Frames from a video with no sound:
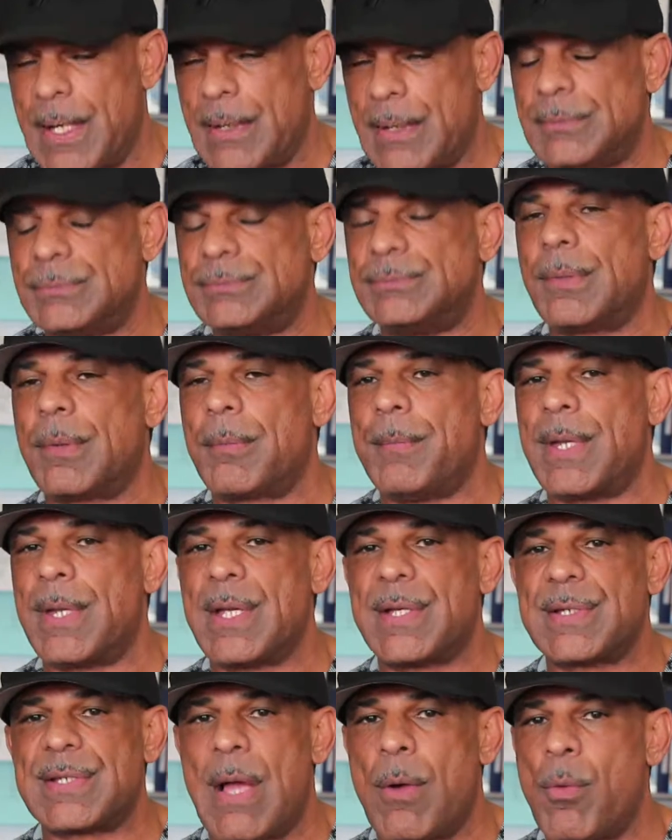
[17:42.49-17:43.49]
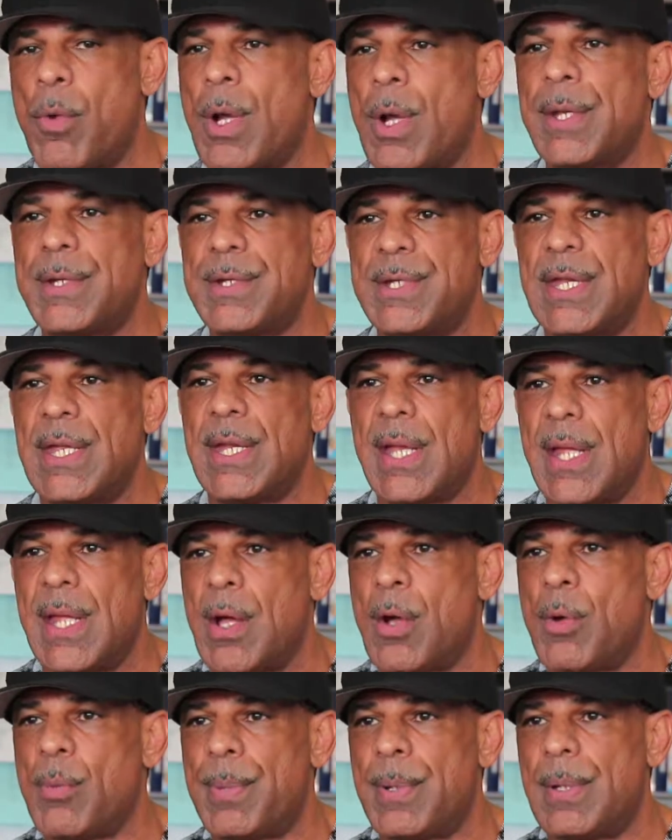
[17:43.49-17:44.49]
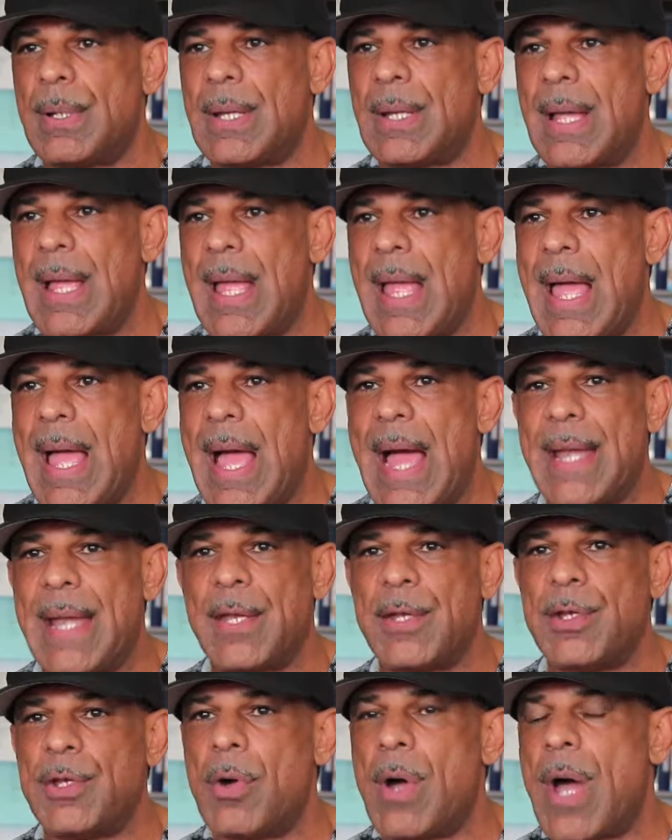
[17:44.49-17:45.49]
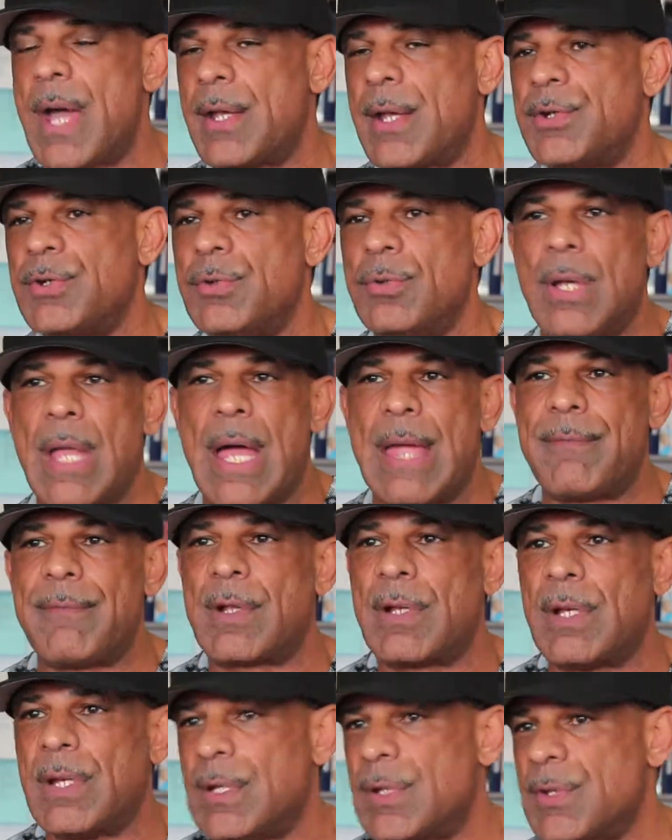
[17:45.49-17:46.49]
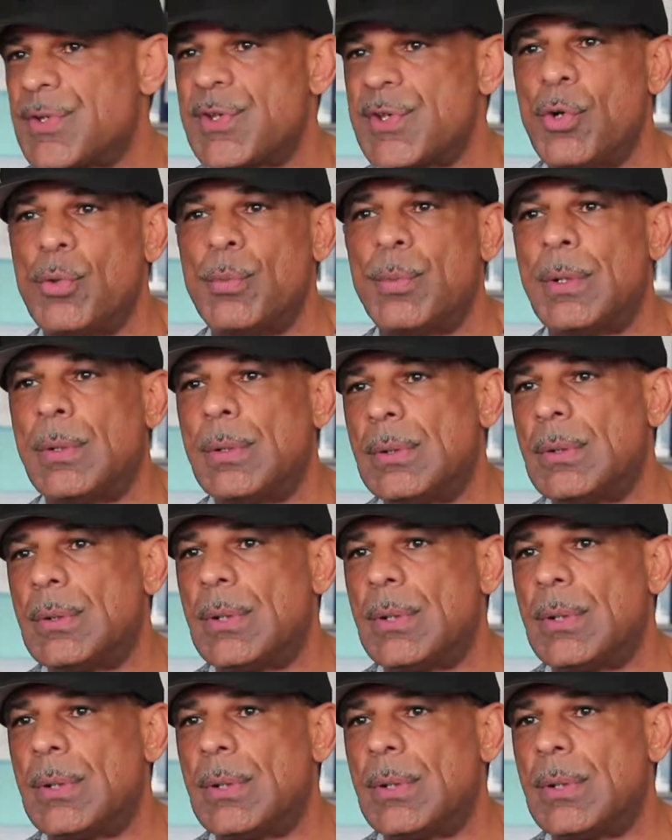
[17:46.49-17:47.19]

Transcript: Yeah, because I wanted to get help. I didn't know how to do life clean and sober.